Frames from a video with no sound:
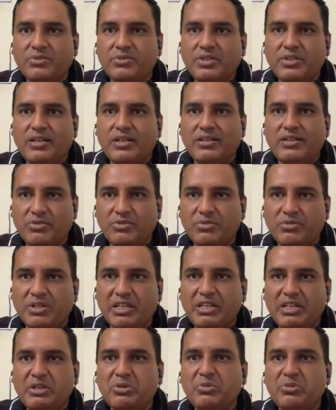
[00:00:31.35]
Okay, to
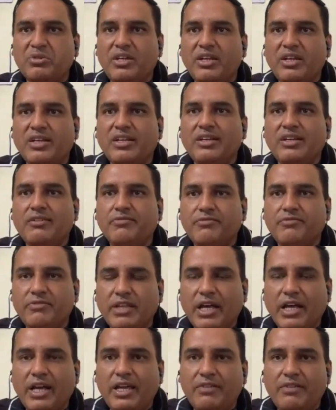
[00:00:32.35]
get into the aircraft,
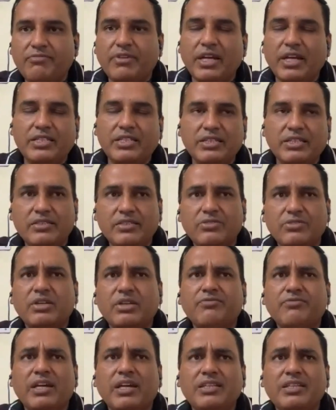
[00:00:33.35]
fly fighters. Okay,
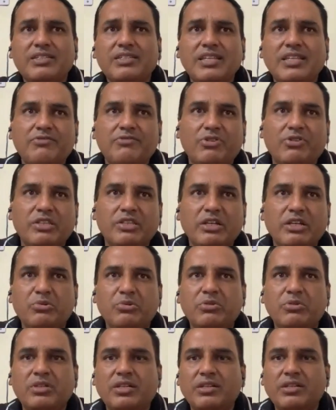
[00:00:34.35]
fighters have got their
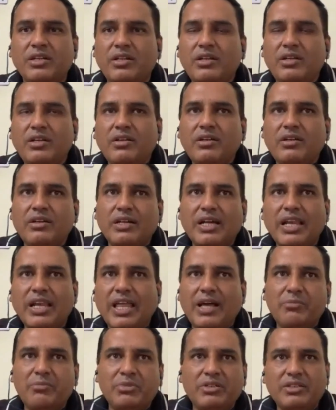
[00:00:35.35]
own
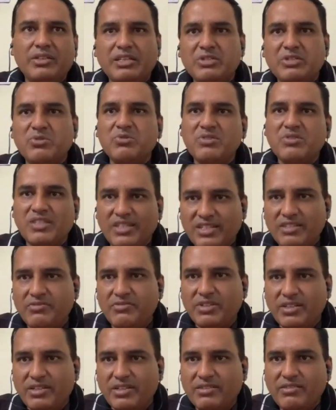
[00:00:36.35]
glamour associated
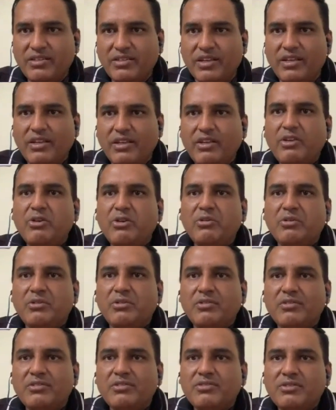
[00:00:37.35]
with it. Okay,
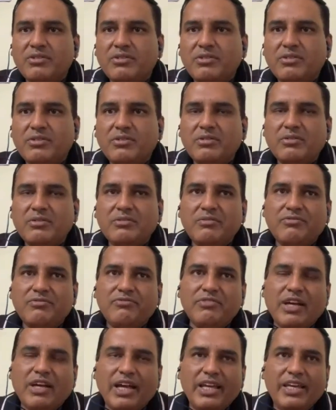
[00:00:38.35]
so
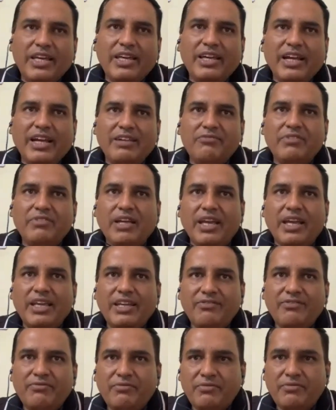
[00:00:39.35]
flying
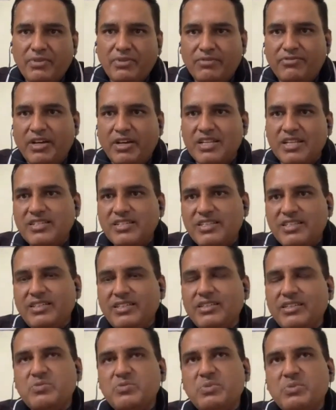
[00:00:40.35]
faster than
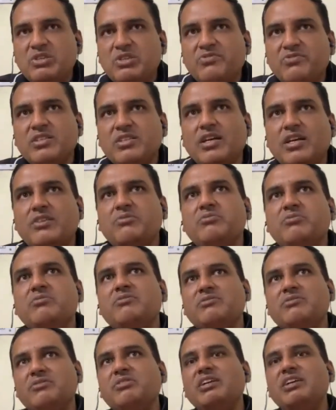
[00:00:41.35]
the speed of sound.
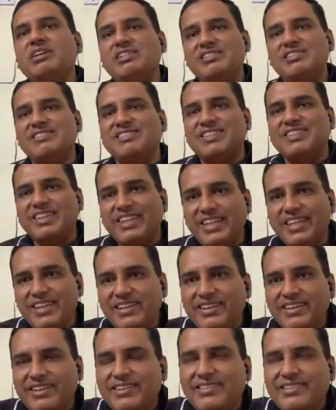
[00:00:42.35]
Okay, it's thrilling.
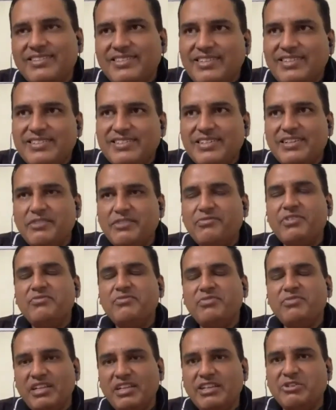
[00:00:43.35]
It's a different
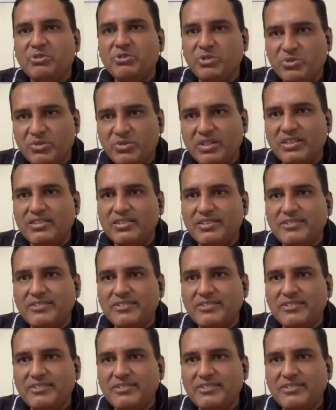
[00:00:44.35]
feeling altogether.